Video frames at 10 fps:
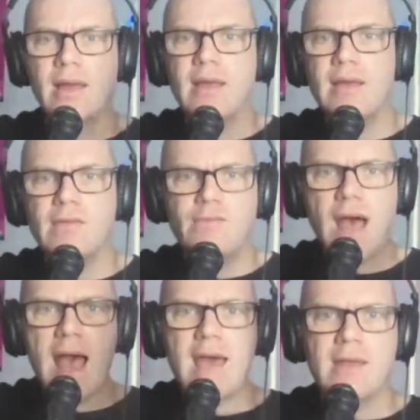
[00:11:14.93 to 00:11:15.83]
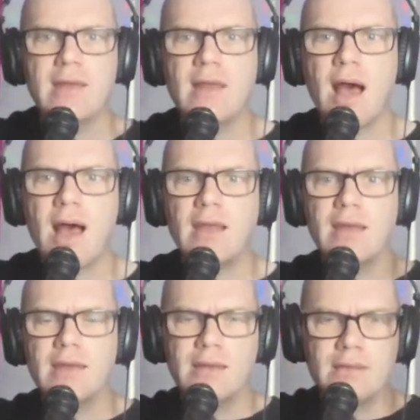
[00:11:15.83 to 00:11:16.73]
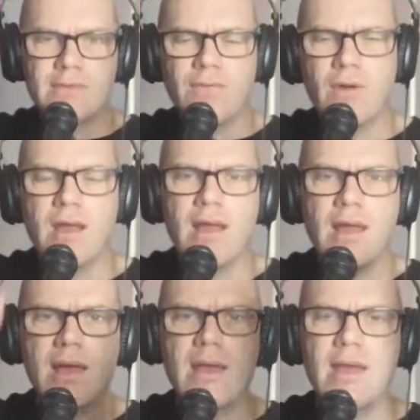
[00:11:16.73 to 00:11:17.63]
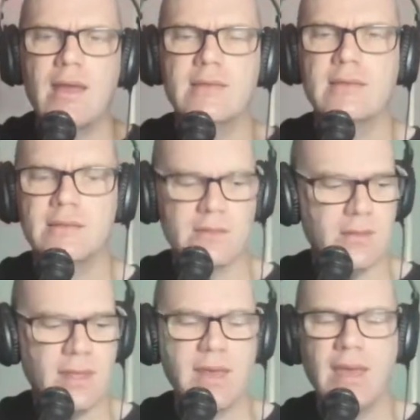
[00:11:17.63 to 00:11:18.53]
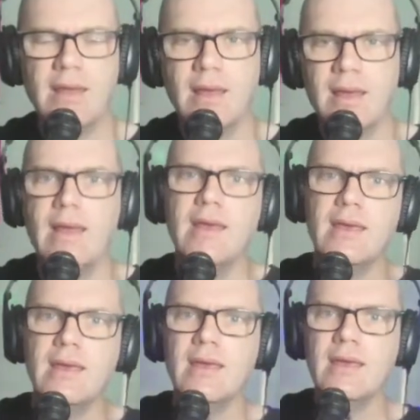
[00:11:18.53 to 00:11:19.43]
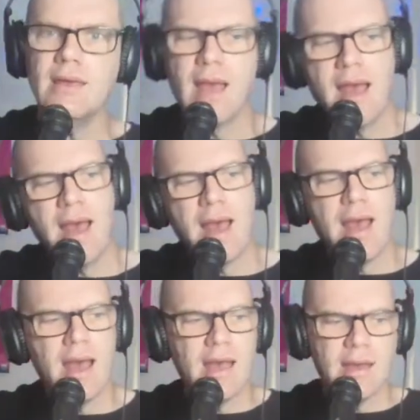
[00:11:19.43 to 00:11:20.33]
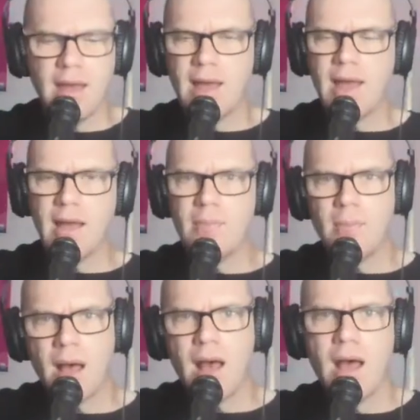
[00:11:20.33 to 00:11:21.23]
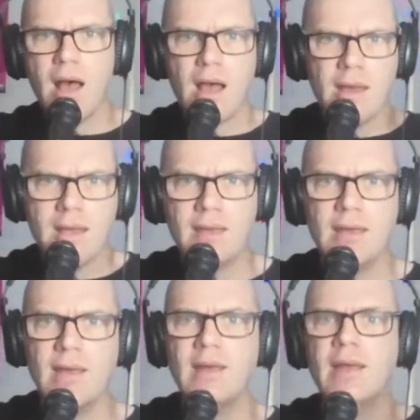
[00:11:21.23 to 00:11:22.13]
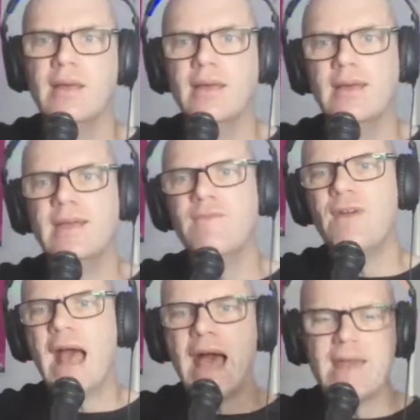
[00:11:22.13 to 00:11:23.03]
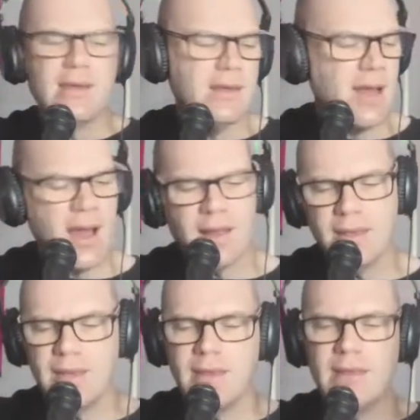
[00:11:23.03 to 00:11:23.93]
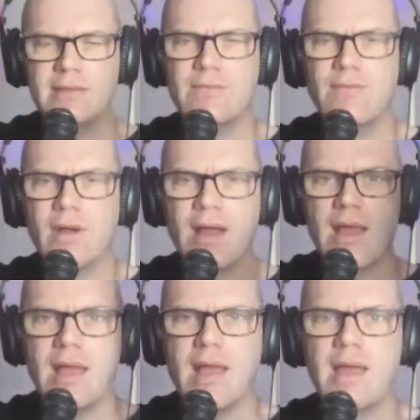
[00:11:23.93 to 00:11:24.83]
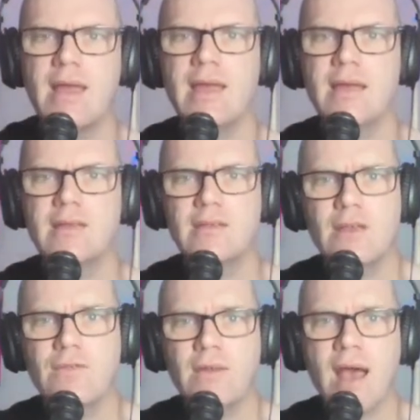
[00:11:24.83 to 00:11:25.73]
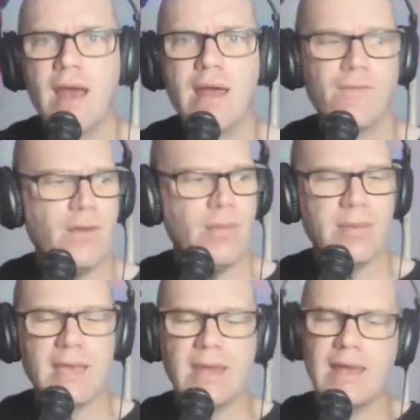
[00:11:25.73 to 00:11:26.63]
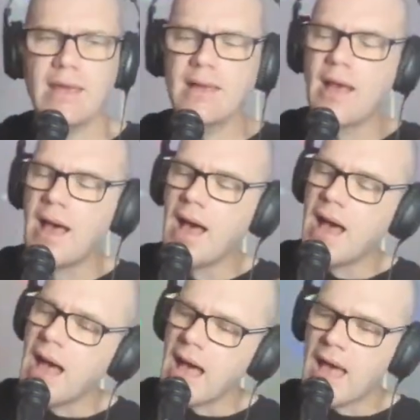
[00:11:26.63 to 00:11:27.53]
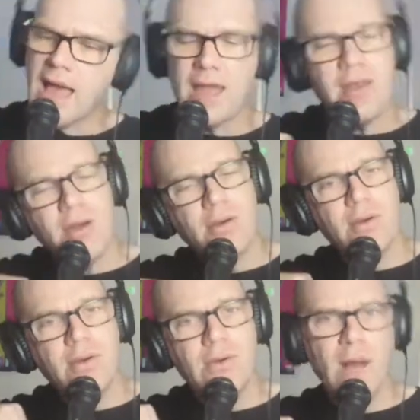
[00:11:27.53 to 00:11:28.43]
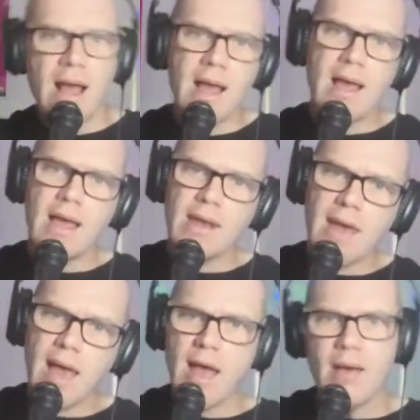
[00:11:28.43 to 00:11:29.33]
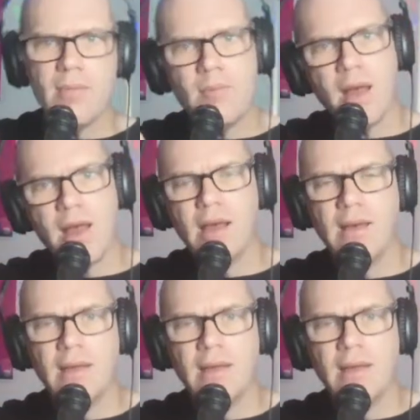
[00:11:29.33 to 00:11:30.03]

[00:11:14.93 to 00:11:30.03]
Invited all his friends. Let's do that again. He had a party. Invited all his friends. You've got it from the beginning. I know a number.